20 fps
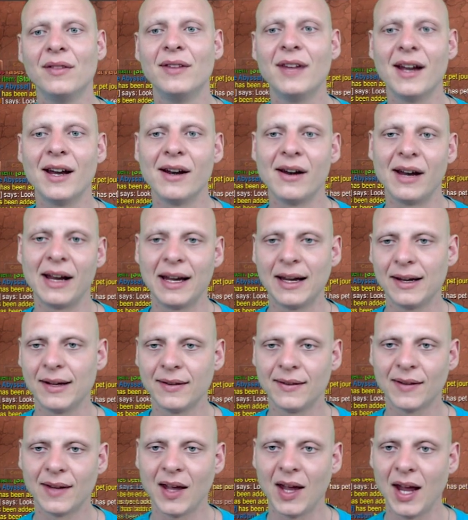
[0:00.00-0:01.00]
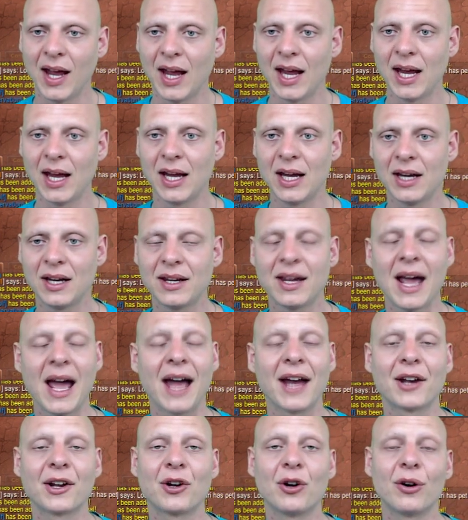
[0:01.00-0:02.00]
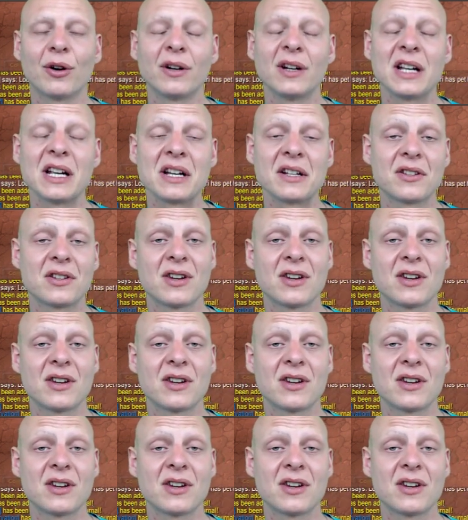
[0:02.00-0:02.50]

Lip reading: There is a category,